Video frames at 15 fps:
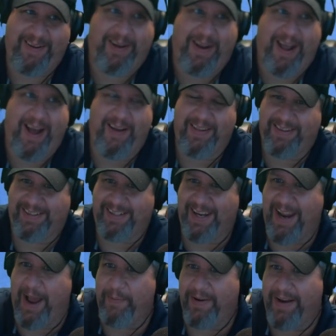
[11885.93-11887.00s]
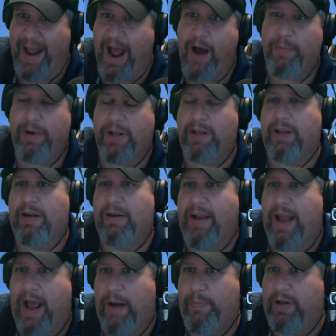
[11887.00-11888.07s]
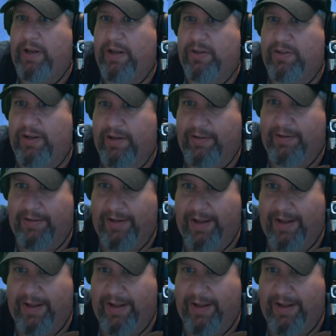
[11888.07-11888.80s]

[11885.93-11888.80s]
Now, see, I'm gonna get cynical